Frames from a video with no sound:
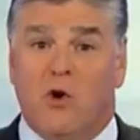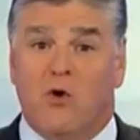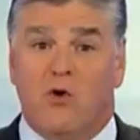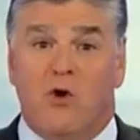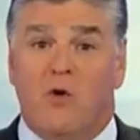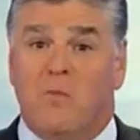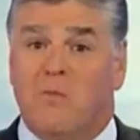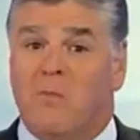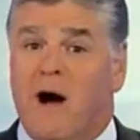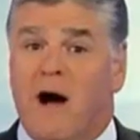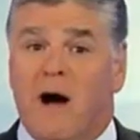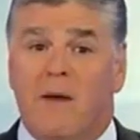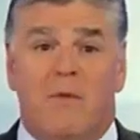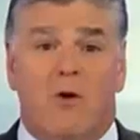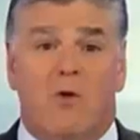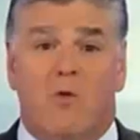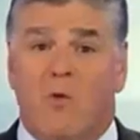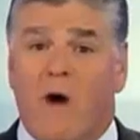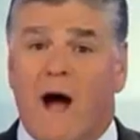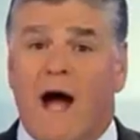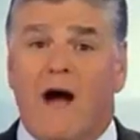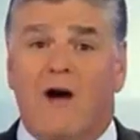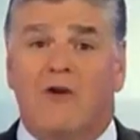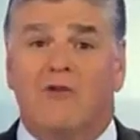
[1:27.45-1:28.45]
quote, "Obama
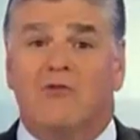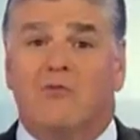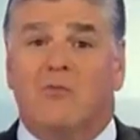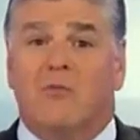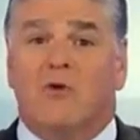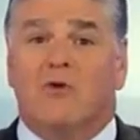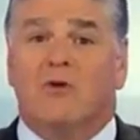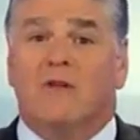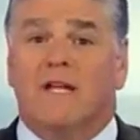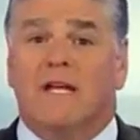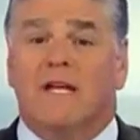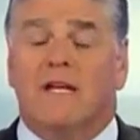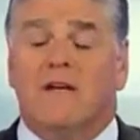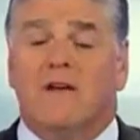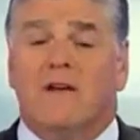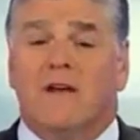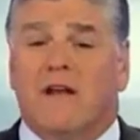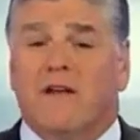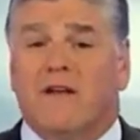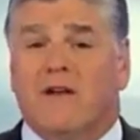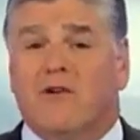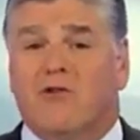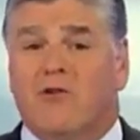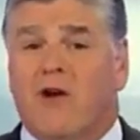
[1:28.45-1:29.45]
wows Berlin
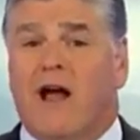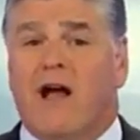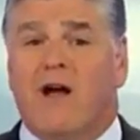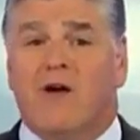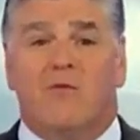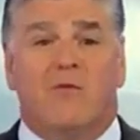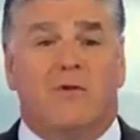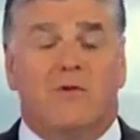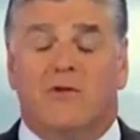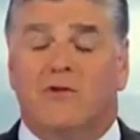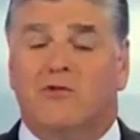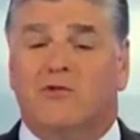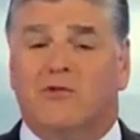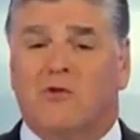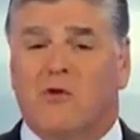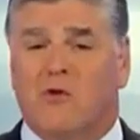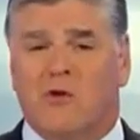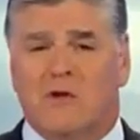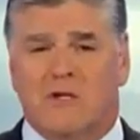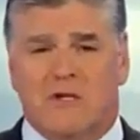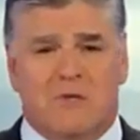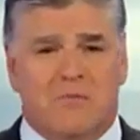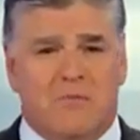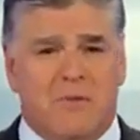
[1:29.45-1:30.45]
and the crowd with
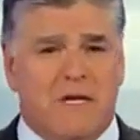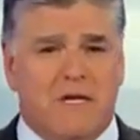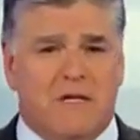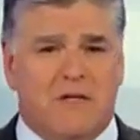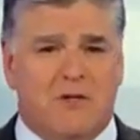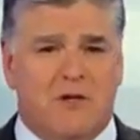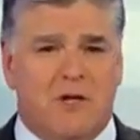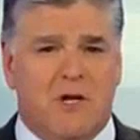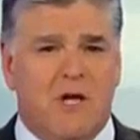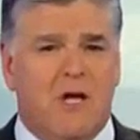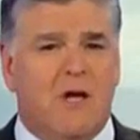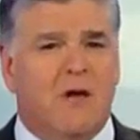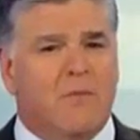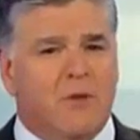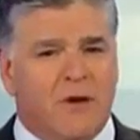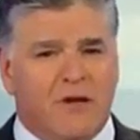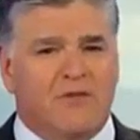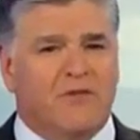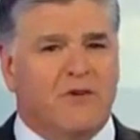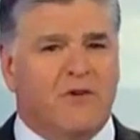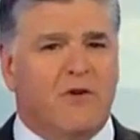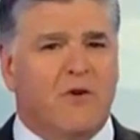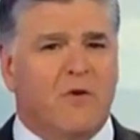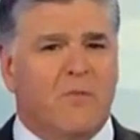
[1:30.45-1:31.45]
historic speech.
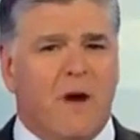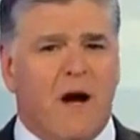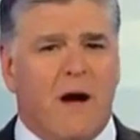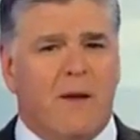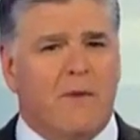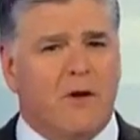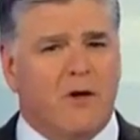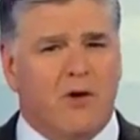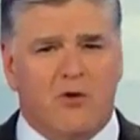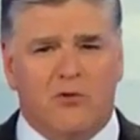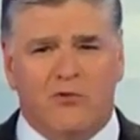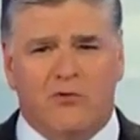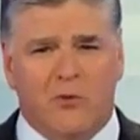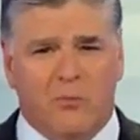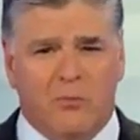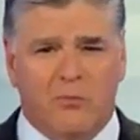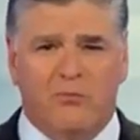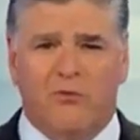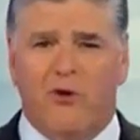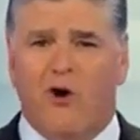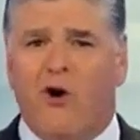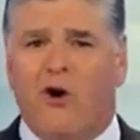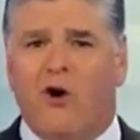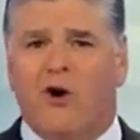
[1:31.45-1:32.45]
President Obama goes
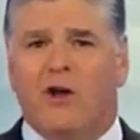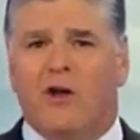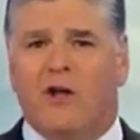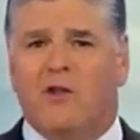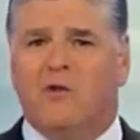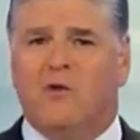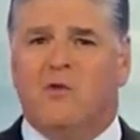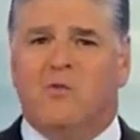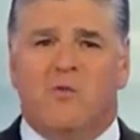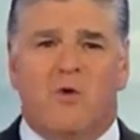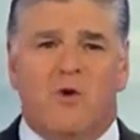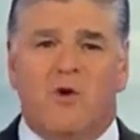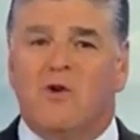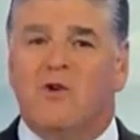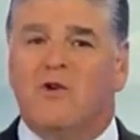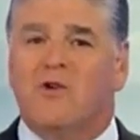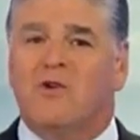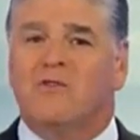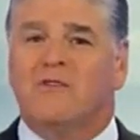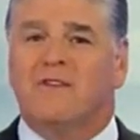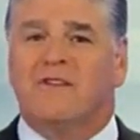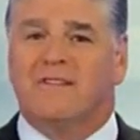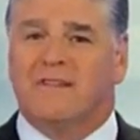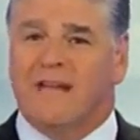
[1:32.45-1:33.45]
abroad and the
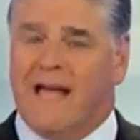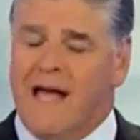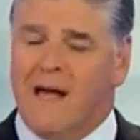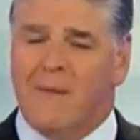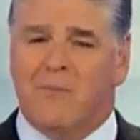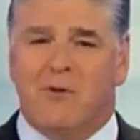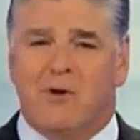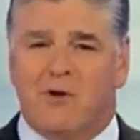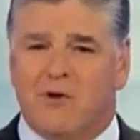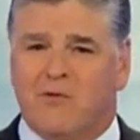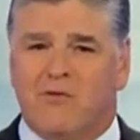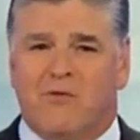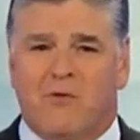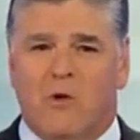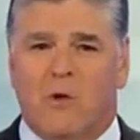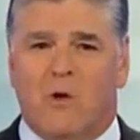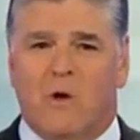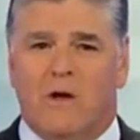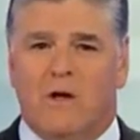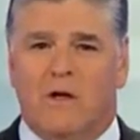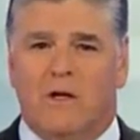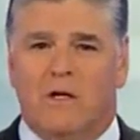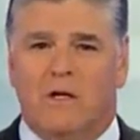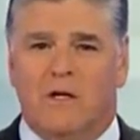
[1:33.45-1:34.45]
world is happier
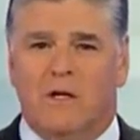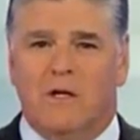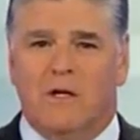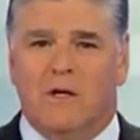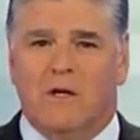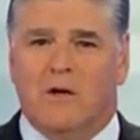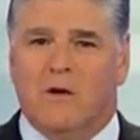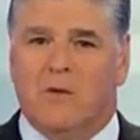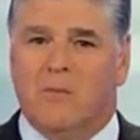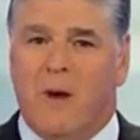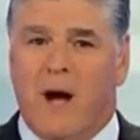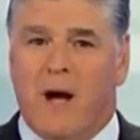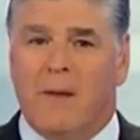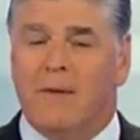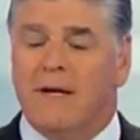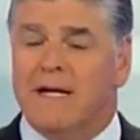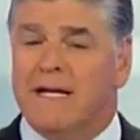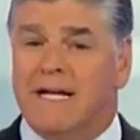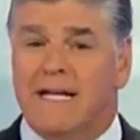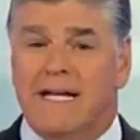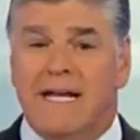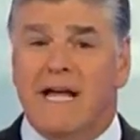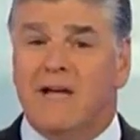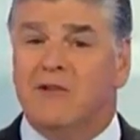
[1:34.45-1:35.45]
for it. Obama
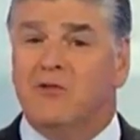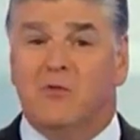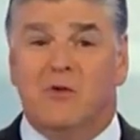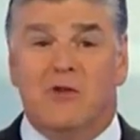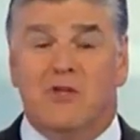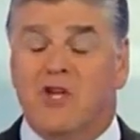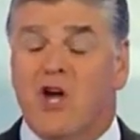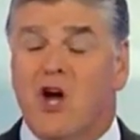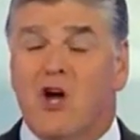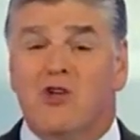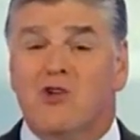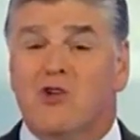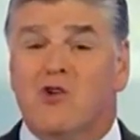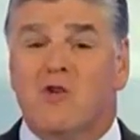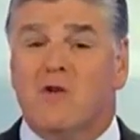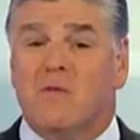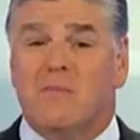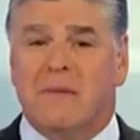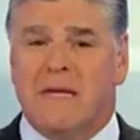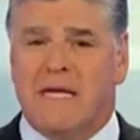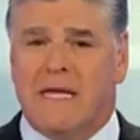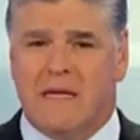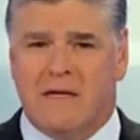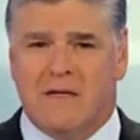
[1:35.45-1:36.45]
connects with young
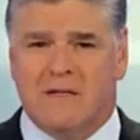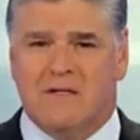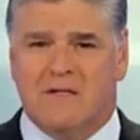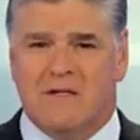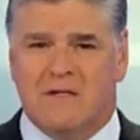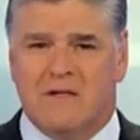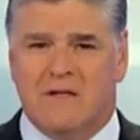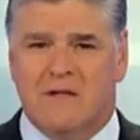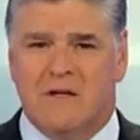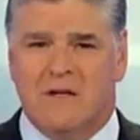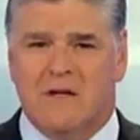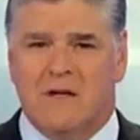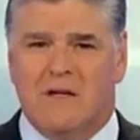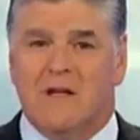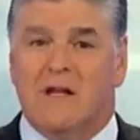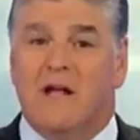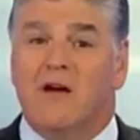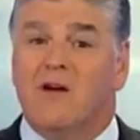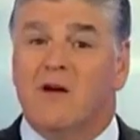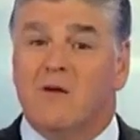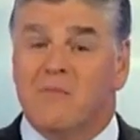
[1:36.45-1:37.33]
Europeans." Now,